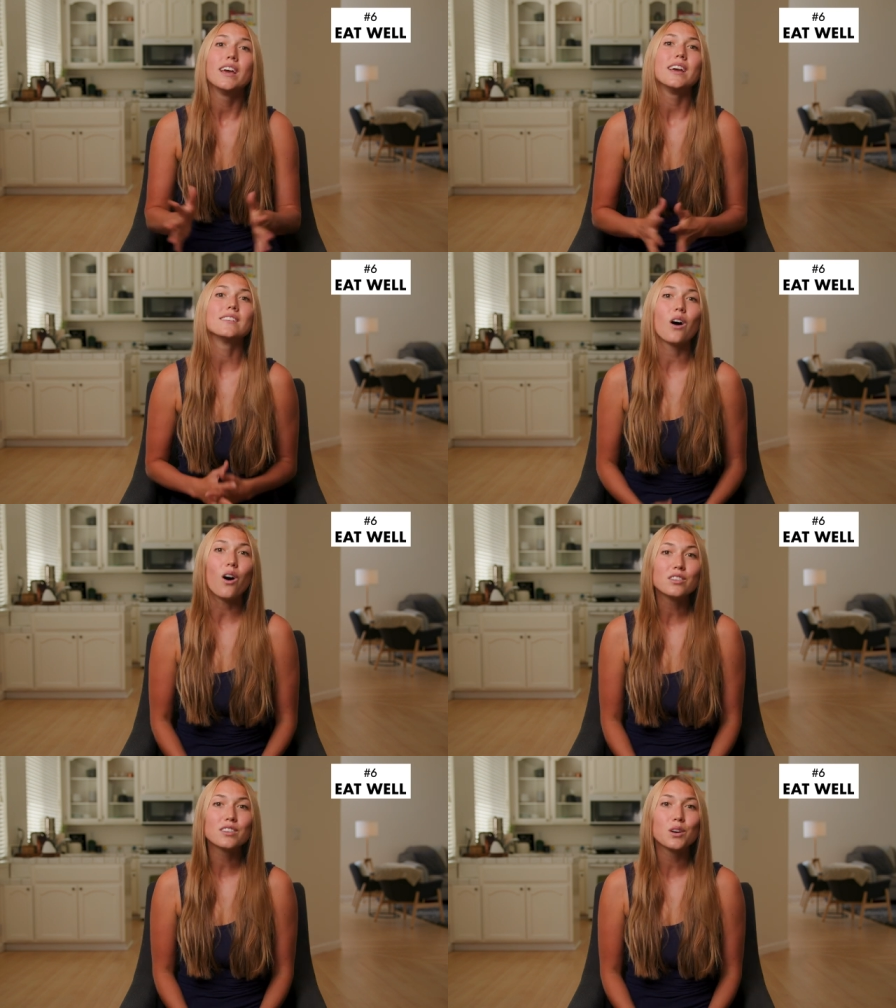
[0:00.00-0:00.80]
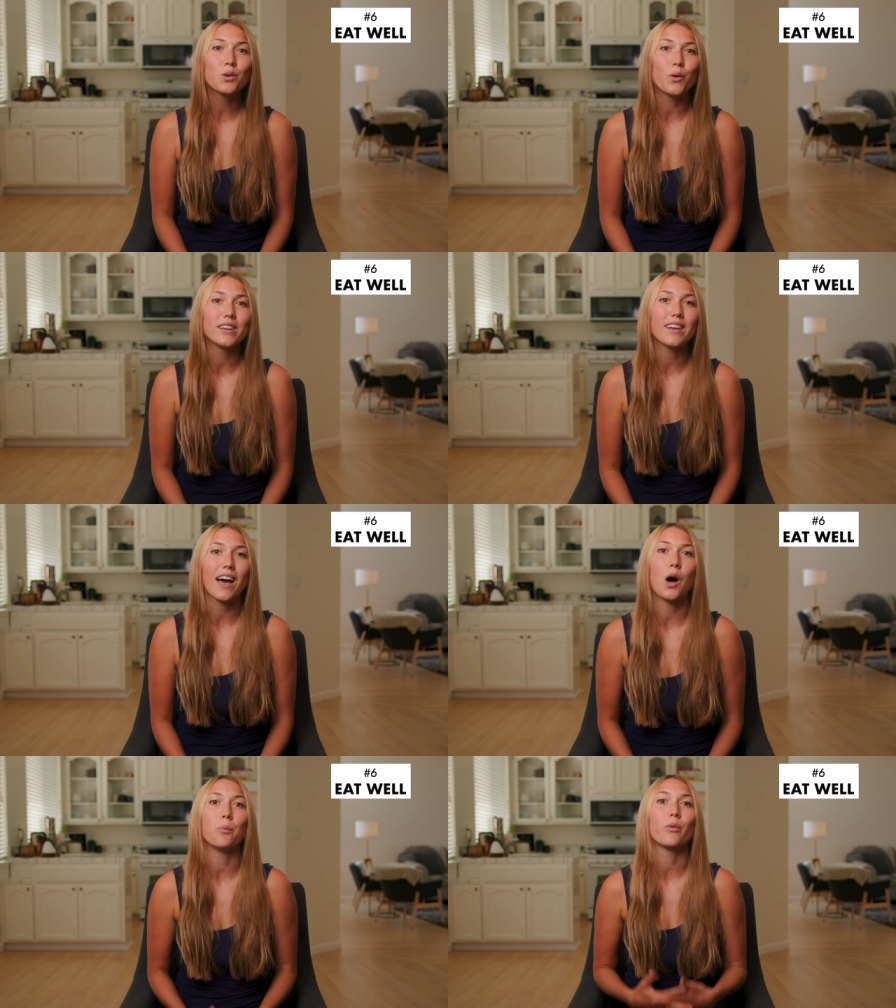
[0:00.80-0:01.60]
is also going to
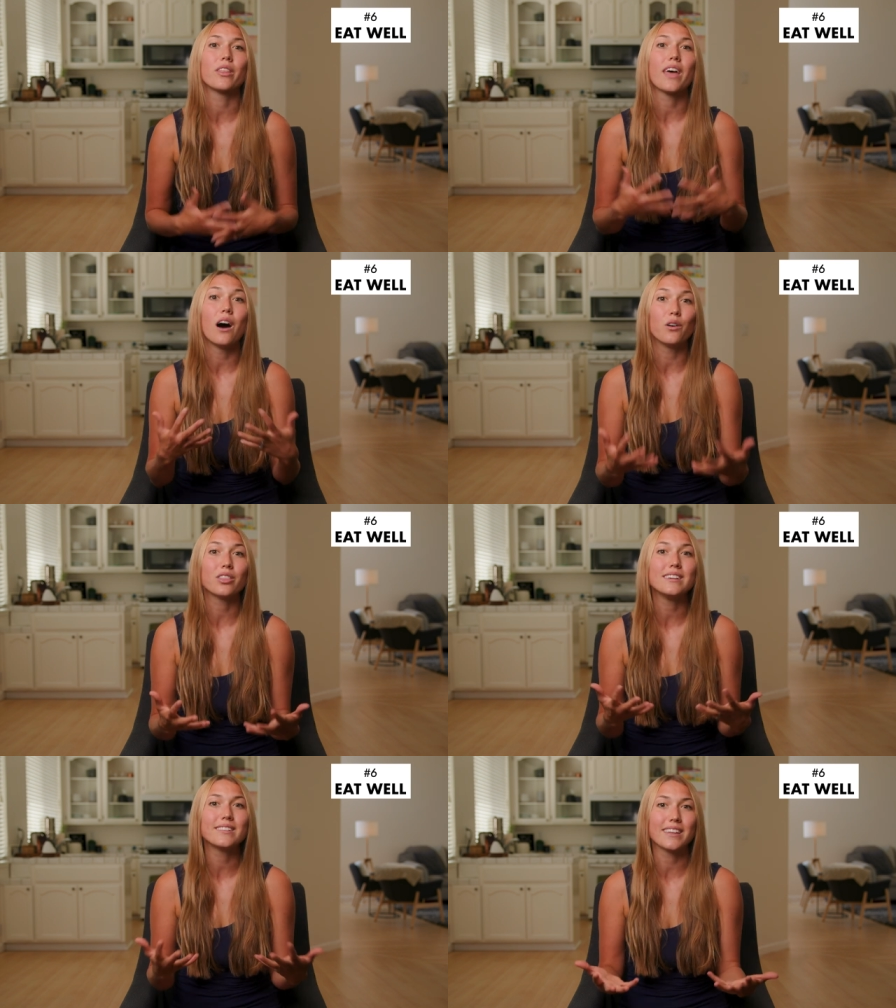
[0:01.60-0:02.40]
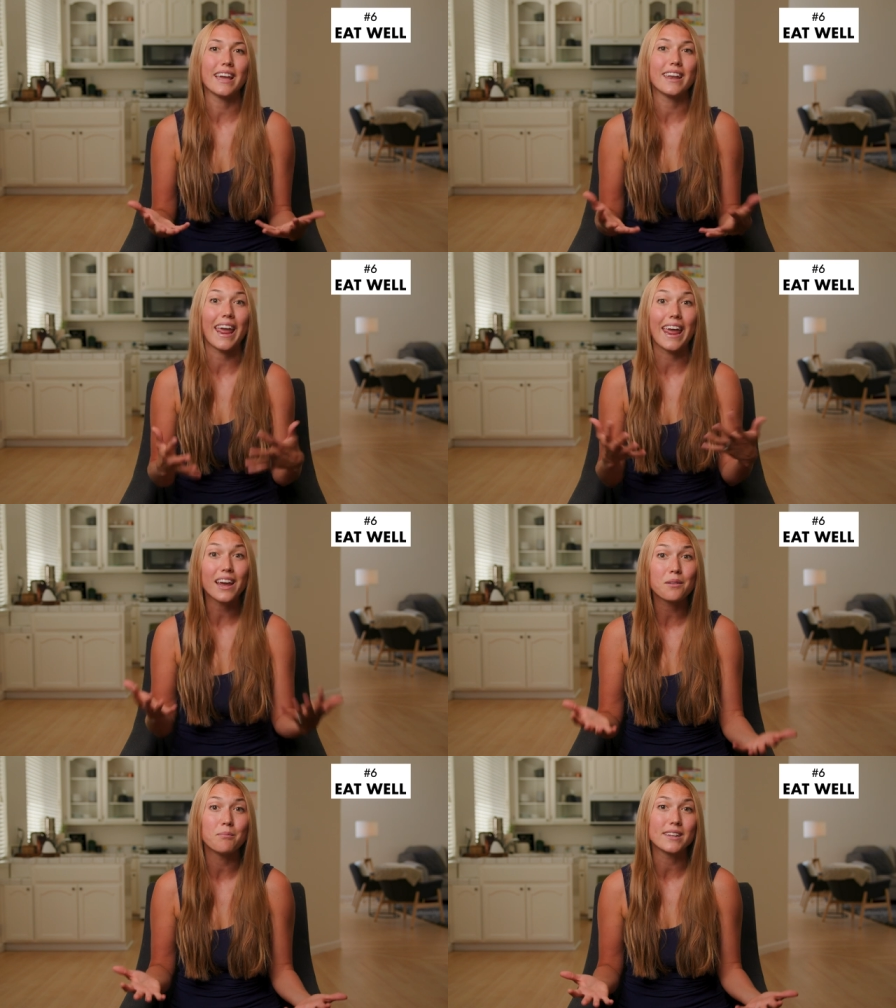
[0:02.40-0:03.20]
help with with healthy skin
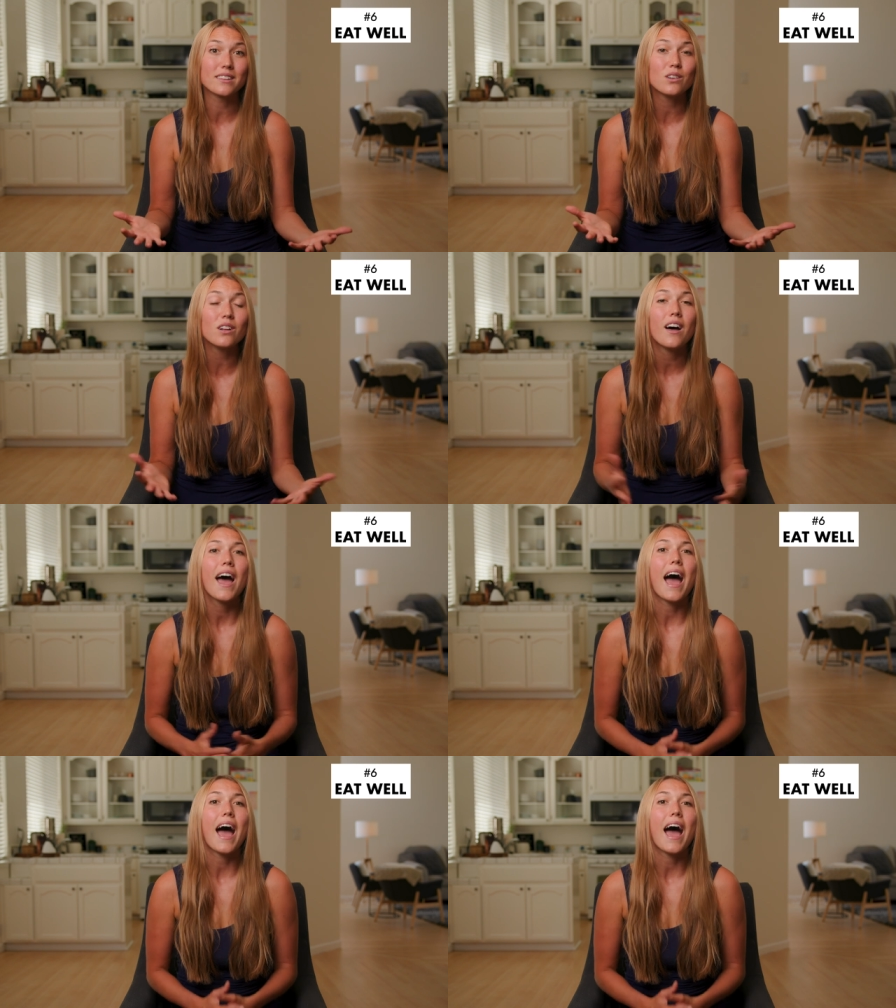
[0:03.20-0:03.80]
and muscle